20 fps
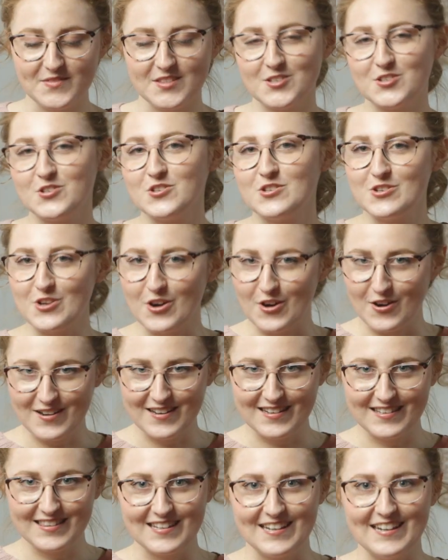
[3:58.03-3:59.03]

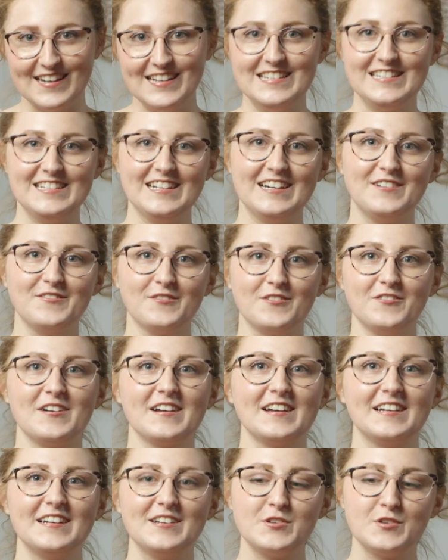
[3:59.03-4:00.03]
started the idea of
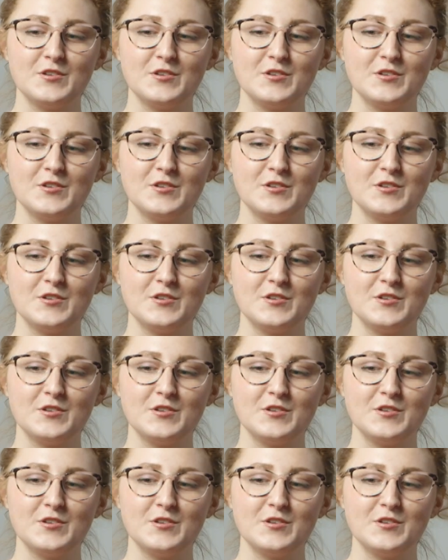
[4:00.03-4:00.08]
going on a